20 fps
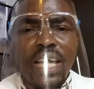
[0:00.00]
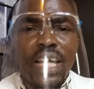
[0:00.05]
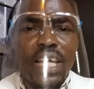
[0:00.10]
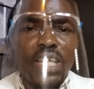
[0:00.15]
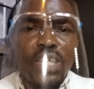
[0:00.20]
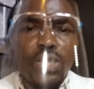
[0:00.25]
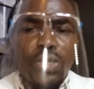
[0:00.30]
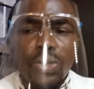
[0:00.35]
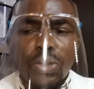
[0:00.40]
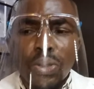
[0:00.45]

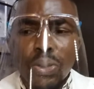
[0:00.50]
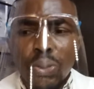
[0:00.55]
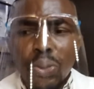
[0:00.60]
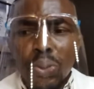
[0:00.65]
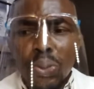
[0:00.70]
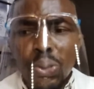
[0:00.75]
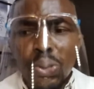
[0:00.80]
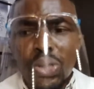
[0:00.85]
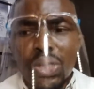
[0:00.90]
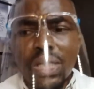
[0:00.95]

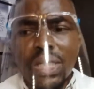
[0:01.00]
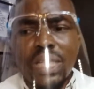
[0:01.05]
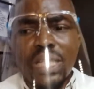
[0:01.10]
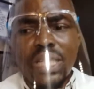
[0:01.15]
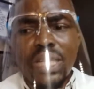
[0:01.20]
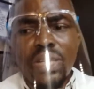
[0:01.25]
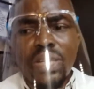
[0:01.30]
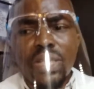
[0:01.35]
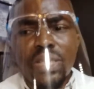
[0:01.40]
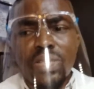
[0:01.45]
induce
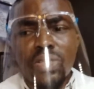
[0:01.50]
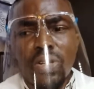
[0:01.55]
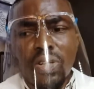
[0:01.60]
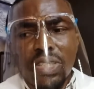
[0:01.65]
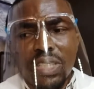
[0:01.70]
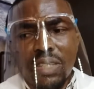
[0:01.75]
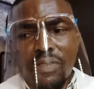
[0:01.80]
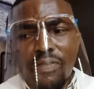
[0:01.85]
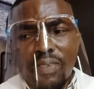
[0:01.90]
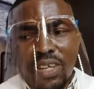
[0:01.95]

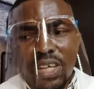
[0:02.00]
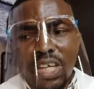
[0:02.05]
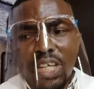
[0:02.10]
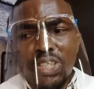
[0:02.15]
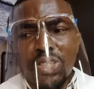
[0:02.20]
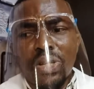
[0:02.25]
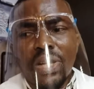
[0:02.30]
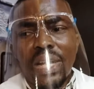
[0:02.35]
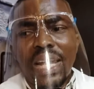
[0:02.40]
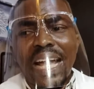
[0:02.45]

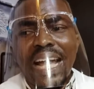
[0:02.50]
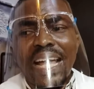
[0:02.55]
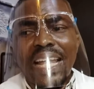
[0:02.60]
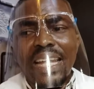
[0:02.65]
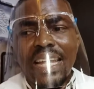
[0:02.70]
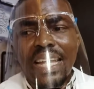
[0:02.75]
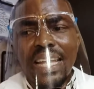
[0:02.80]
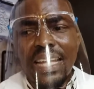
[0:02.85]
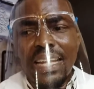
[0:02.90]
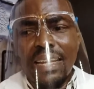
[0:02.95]
detoxification,
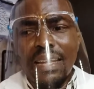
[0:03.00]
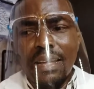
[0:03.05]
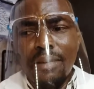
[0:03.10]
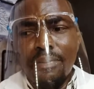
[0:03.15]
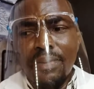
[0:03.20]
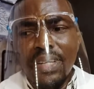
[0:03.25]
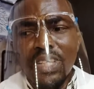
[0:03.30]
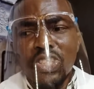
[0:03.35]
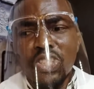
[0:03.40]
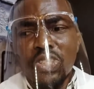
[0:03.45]
and
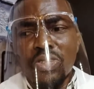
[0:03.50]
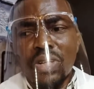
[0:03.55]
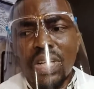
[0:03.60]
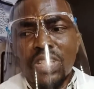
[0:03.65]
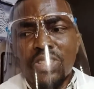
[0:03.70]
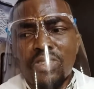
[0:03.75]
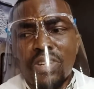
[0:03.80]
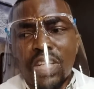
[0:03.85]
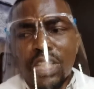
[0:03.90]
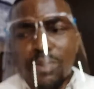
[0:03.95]
inhibit
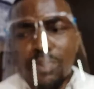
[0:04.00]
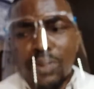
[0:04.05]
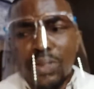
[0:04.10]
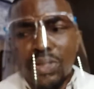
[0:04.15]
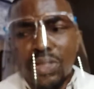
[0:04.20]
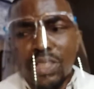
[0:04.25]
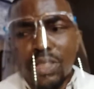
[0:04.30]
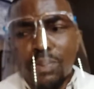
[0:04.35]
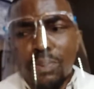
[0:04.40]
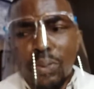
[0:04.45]
stress
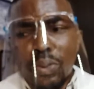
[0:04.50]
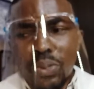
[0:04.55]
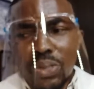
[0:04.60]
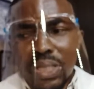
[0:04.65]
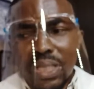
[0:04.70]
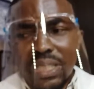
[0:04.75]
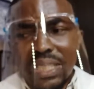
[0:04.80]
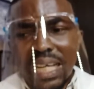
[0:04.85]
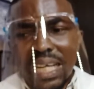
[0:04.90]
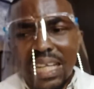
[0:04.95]
responses
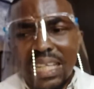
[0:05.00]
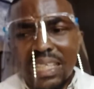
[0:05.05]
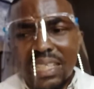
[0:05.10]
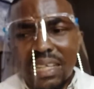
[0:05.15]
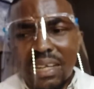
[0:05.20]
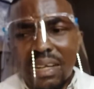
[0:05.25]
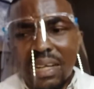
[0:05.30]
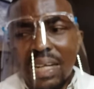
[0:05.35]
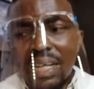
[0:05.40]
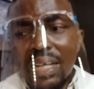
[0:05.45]
proteins
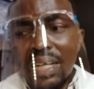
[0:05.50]
and